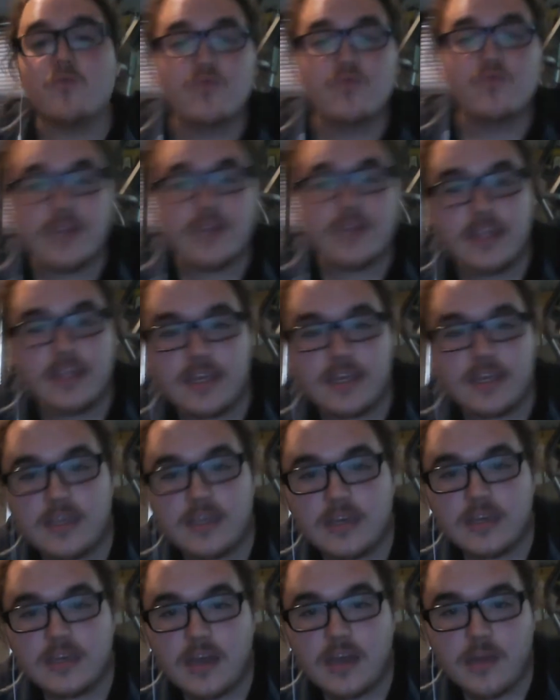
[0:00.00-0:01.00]

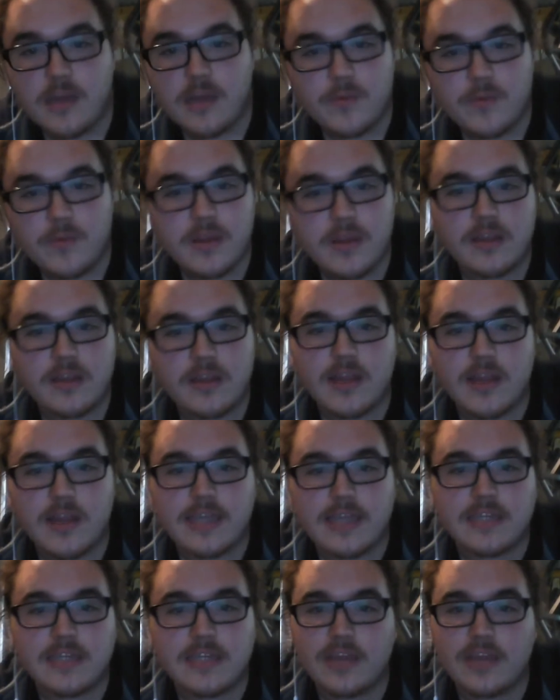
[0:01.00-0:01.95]
really liked.